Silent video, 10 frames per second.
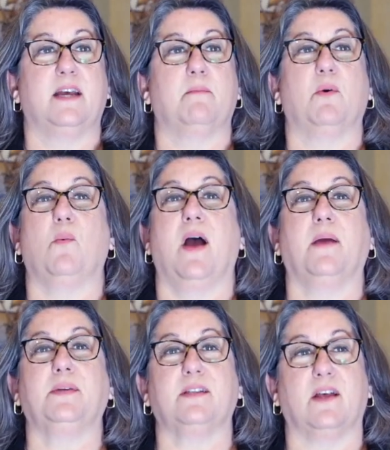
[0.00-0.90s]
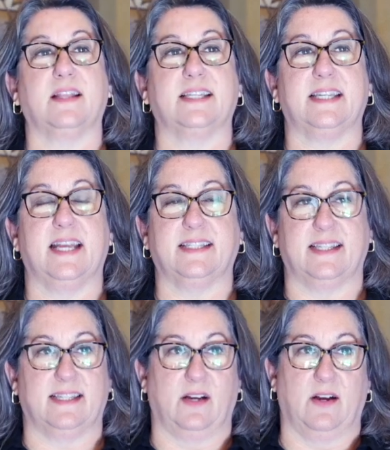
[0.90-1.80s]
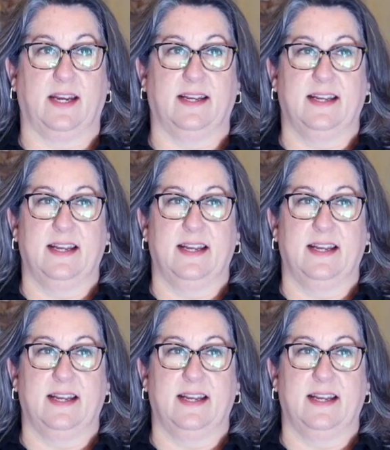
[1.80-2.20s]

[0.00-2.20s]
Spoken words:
But why was all this necessary?